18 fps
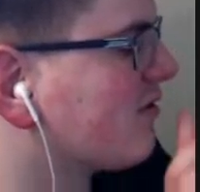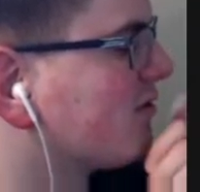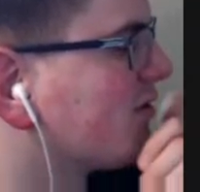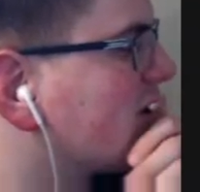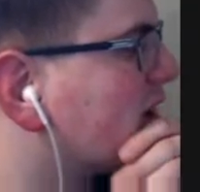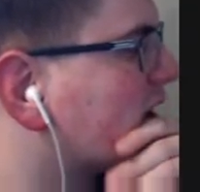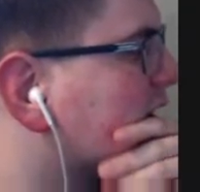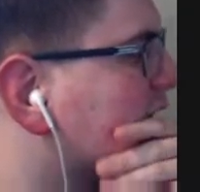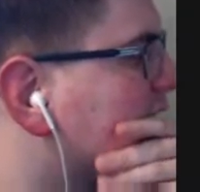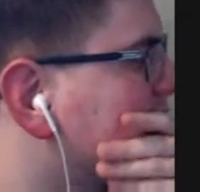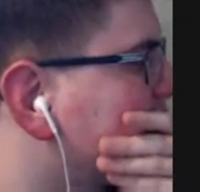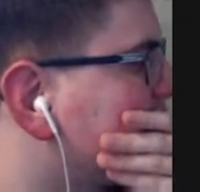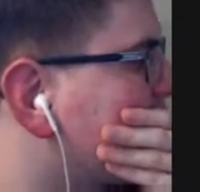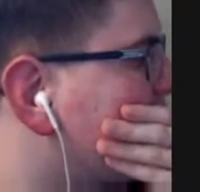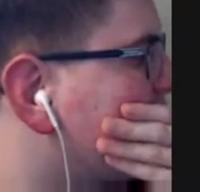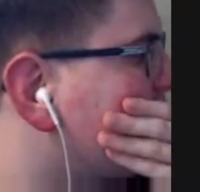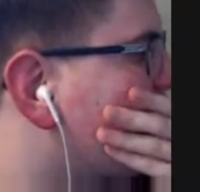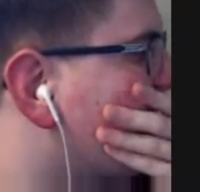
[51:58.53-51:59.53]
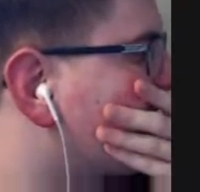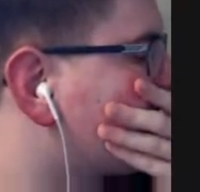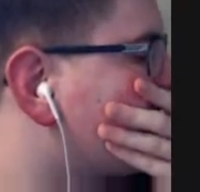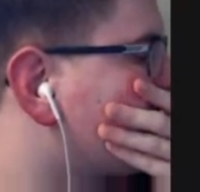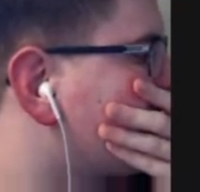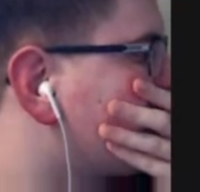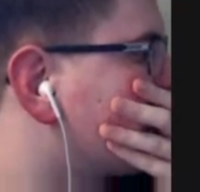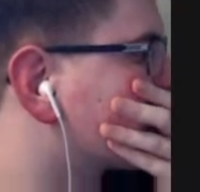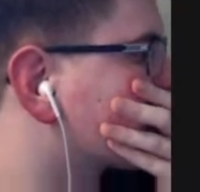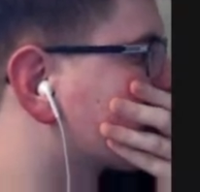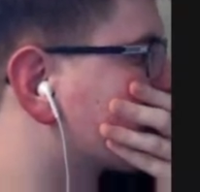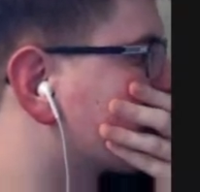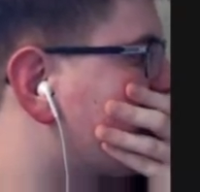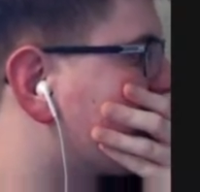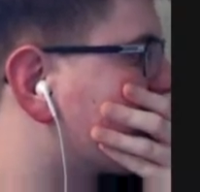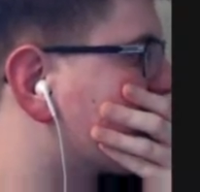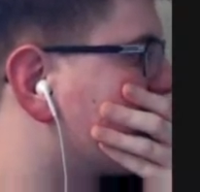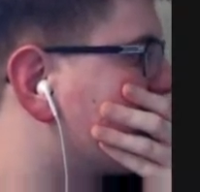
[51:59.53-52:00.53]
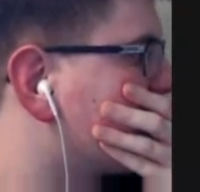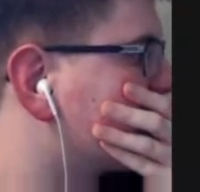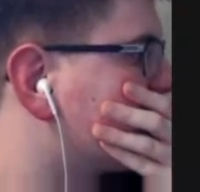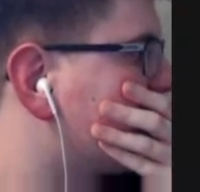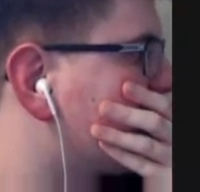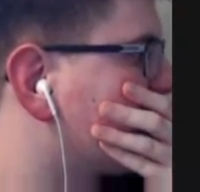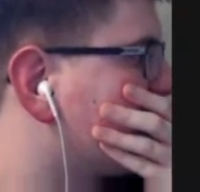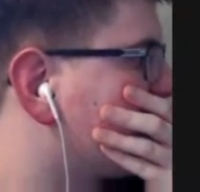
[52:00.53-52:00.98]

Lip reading: Like I think his recovery is definitely